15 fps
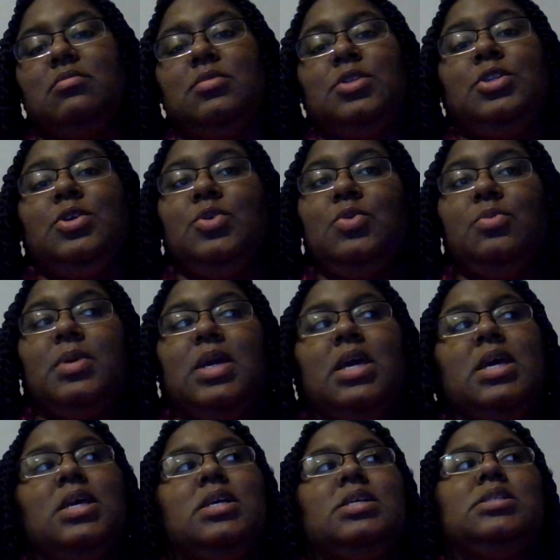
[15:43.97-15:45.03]
knew
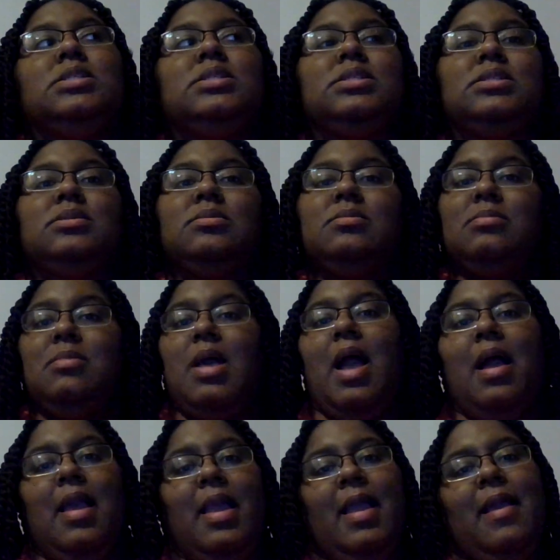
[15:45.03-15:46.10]
because
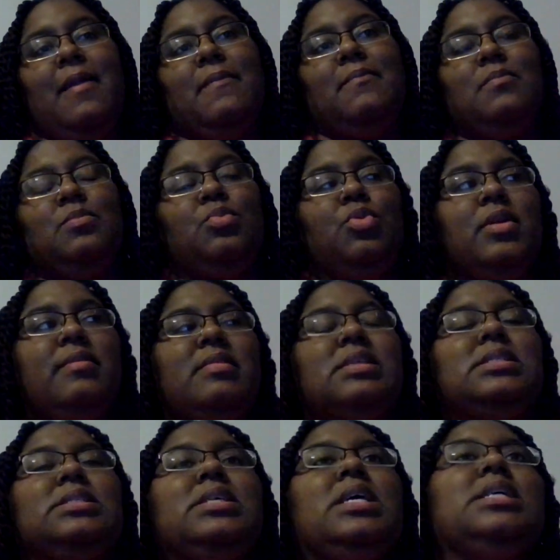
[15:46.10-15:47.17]
I had
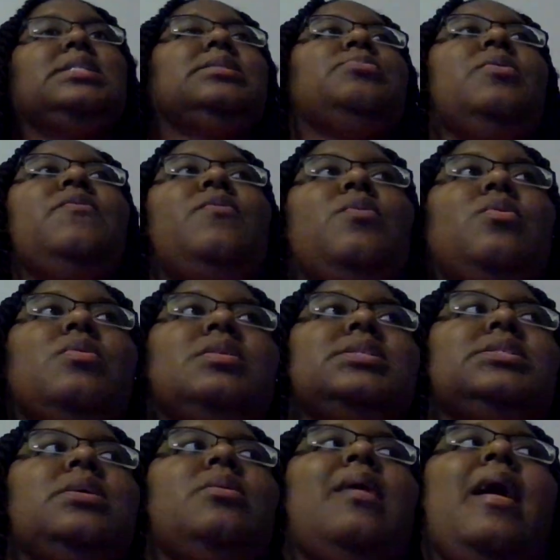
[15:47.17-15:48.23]
previous tests before.
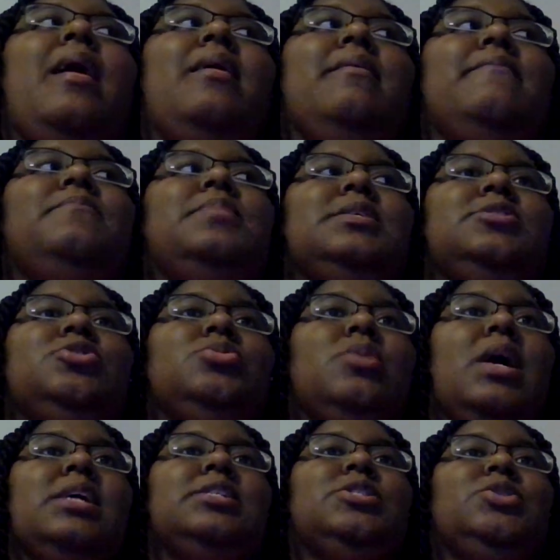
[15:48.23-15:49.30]
So I have been
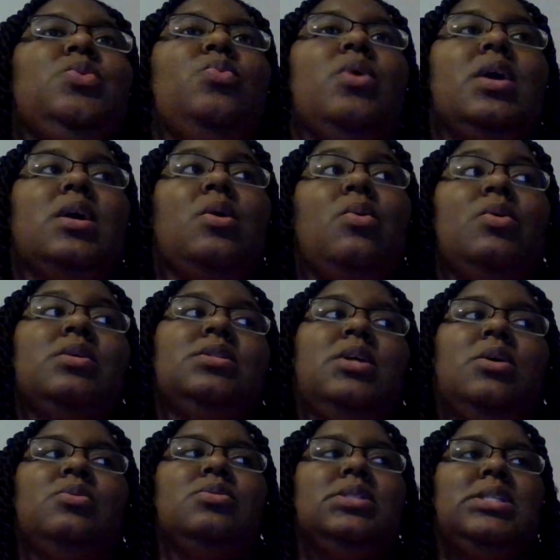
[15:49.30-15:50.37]
trying to work on
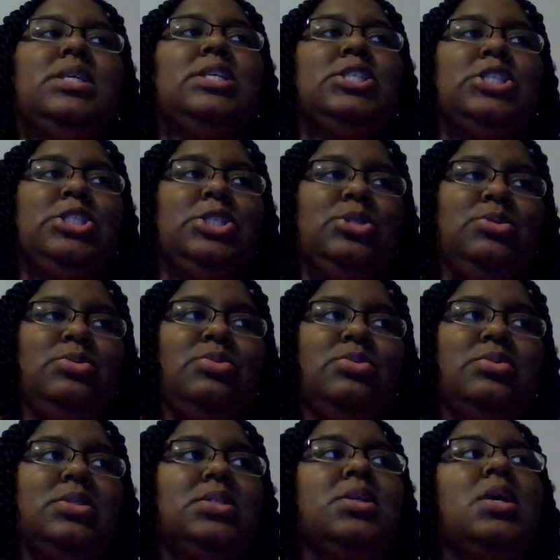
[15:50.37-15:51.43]
those
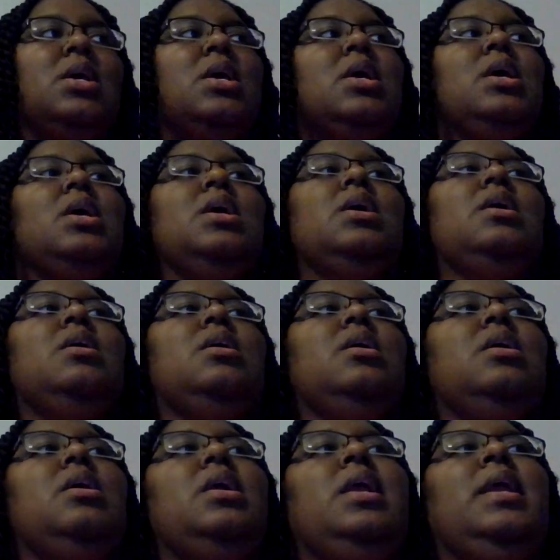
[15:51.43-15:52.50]
issues.
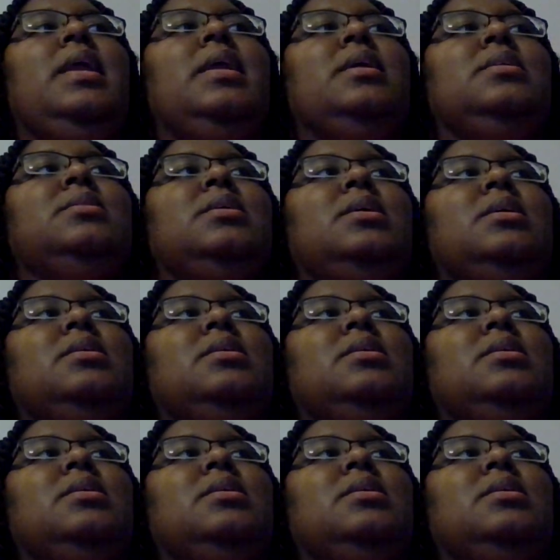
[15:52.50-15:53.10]
And